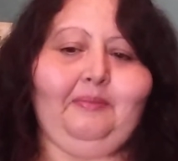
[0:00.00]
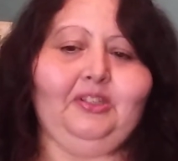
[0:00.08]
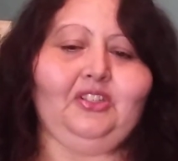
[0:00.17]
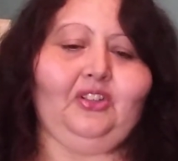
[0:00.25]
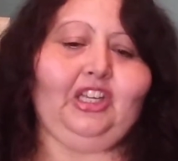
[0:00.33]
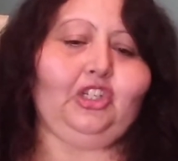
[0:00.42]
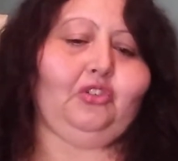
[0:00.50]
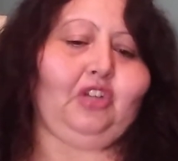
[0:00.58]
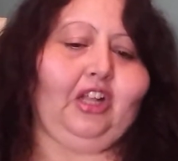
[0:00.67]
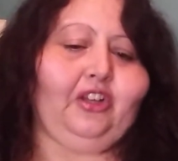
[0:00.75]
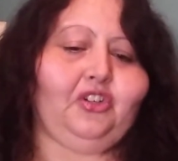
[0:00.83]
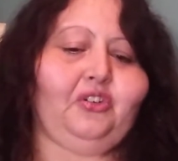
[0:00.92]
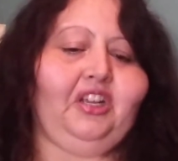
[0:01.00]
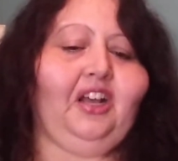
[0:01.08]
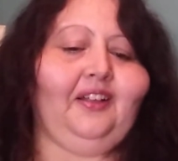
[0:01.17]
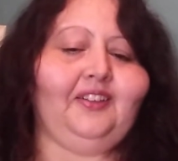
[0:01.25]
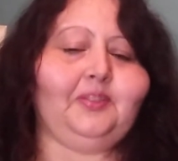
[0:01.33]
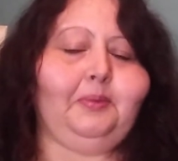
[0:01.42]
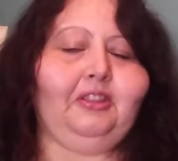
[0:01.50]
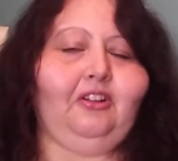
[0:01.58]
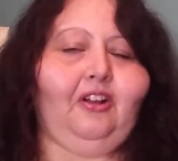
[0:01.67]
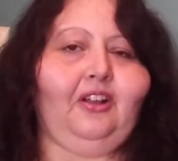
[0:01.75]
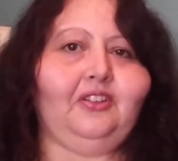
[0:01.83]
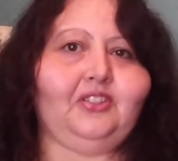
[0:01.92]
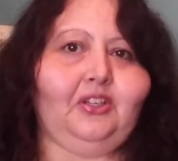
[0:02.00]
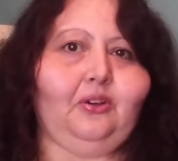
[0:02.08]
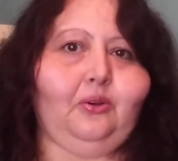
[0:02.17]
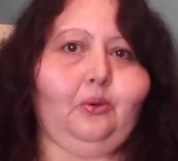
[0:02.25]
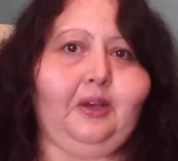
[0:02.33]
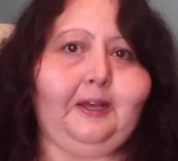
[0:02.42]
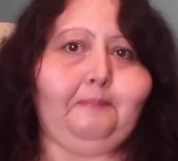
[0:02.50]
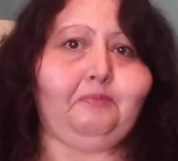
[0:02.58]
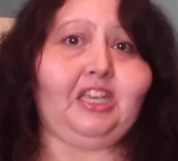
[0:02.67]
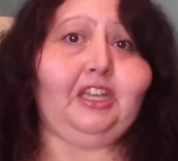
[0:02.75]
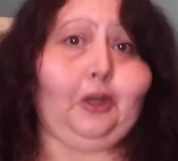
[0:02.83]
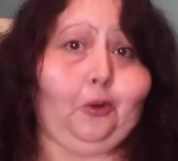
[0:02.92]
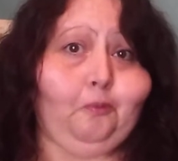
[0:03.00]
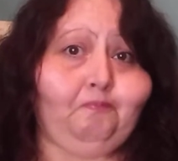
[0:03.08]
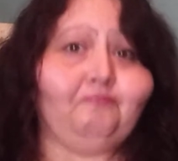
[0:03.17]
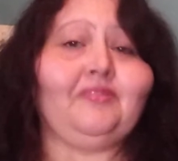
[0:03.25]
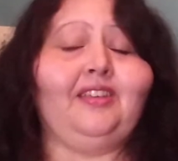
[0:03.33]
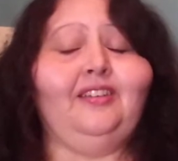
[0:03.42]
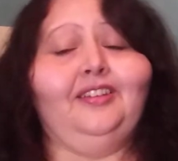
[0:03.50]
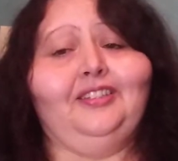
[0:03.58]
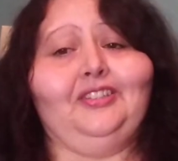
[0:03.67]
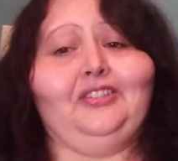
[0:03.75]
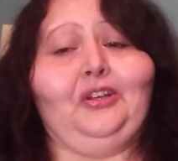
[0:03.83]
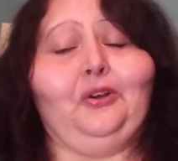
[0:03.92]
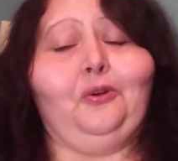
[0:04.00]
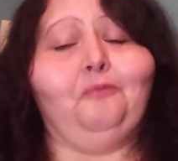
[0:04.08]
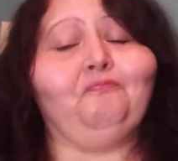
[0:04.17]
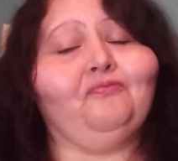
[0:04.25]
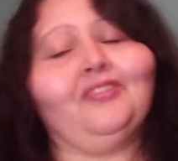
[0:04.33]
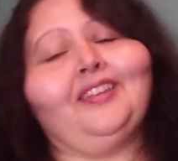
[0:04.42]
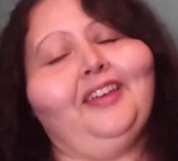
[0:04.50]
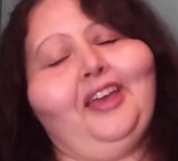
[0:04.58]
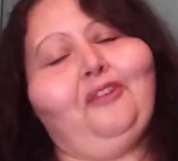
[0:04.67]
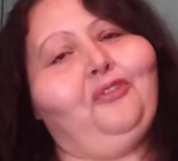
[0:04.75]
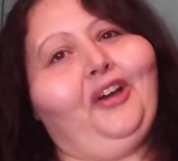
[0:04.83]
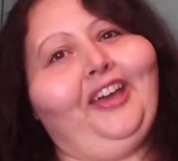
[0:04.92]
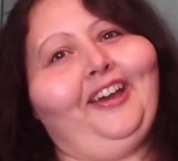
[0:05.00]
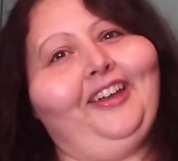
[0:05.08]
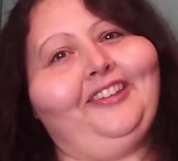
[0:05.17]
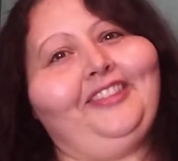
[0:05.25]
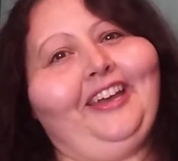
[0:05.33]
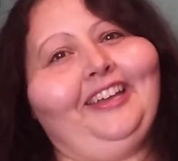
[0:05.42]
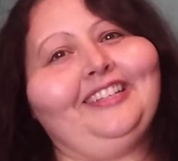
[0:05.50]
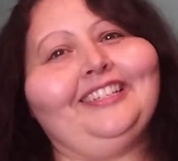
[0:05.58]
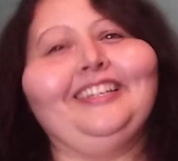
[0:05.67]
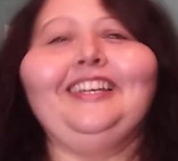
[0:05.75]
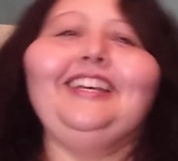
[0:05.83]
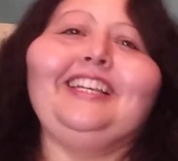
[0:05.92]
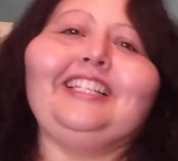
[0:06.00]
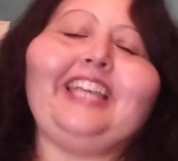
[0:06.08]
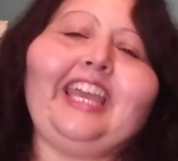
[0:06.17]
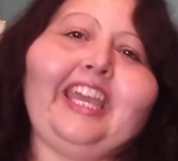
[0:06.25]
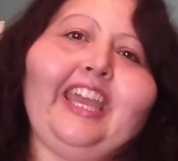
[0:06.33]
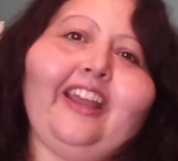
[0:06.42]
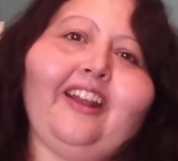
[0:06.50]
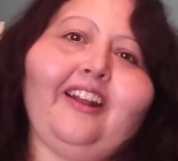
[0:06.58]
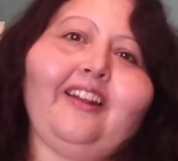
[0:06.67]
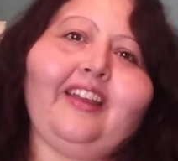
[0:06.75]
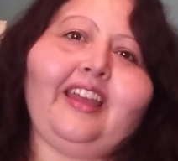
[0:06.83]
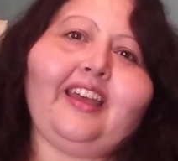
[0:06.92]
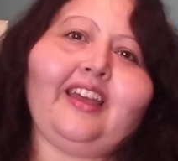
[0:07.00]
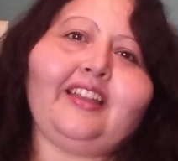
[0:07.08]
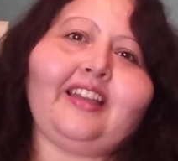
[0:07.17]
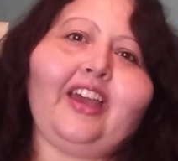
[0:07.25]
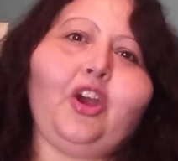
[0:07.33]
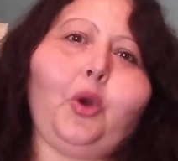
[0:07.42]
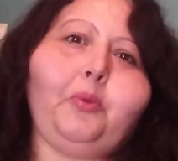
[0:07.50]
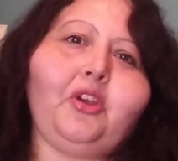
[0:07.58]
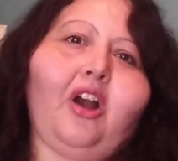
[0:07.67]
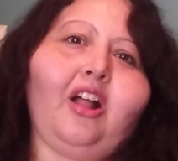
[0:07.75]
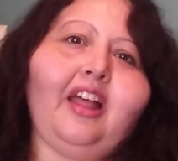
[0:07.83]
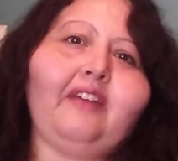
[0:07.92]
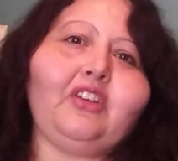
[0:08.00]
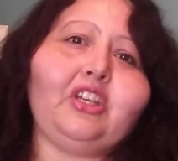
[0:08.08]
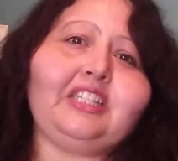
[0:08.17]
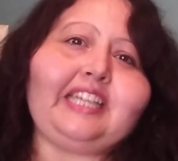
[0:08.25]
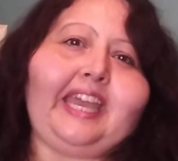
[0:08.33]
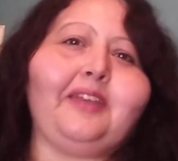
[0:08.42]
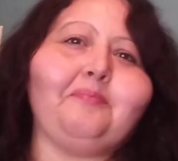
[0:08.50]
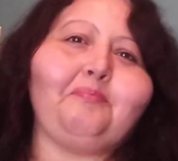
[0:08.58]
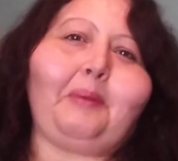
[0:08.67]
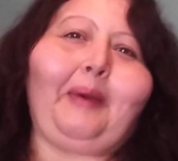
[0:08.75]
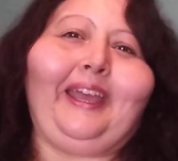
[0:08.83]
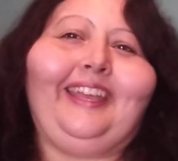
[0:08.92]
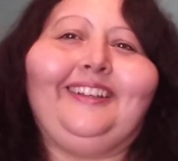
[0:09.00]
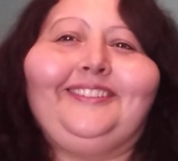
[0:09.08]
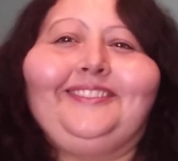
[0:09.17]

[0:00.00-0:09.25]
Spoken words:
So they do Dollar Tree hauls, but they're also keto. So FYI on that. Take care, and I hope you all have a good day. Bye-bye.